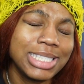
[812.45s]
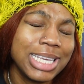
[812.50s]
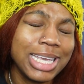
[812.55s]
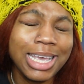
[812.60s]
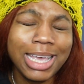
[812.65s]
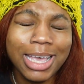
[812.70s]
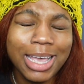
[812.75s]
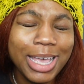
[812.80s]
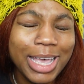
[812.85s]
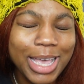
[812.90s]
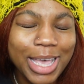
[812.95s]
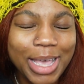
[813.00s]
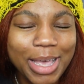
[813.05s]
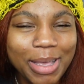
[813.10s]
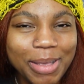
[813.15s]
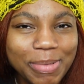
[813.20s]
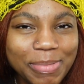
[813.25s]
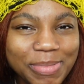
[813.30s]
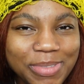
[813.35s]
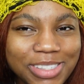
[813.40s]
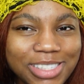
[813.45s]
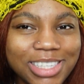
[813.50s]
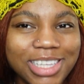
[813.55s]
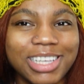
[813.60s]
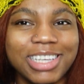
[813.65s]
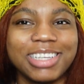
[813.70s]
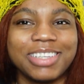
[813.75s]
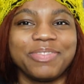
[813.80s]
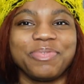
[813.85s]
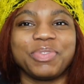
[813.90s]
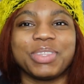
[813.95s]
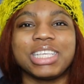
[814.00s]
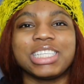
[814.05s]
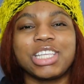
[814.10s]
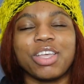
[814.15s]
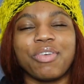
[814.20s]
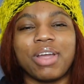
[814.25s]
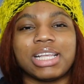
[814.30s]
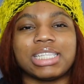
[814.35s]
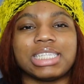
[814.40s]
tips. Let's
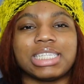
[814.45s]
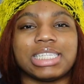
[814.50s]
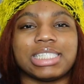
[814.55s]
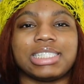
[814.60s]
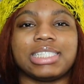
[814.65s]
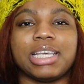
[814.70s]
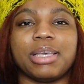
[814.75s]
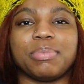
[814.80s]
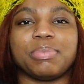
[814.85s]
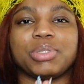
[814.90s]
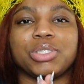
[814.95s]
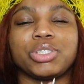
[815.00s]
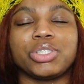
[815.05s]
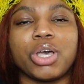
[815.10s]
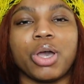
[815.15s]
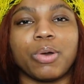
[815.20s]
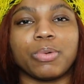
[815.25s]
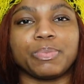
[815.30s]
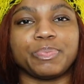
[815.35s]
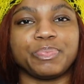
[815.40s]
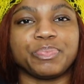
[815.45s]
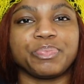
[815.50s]
get right into the tips. So